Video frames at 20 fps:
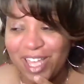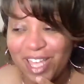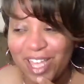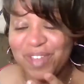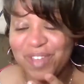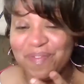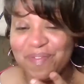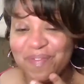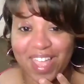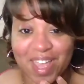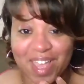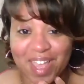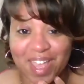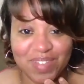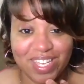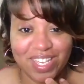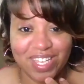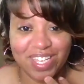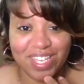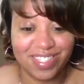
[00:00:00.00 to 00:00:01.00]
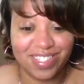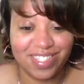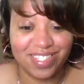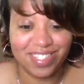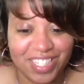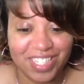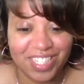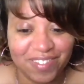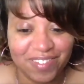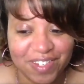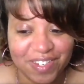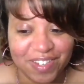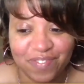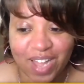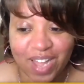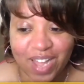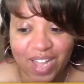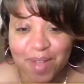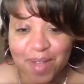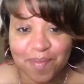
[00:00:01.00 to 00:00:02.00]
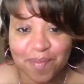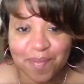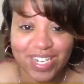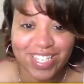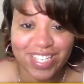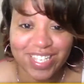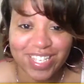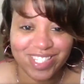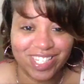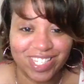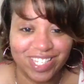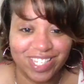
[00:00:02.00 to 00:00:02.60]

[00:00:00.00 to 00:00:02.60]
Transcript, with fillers: you may have been conceived in five minutes.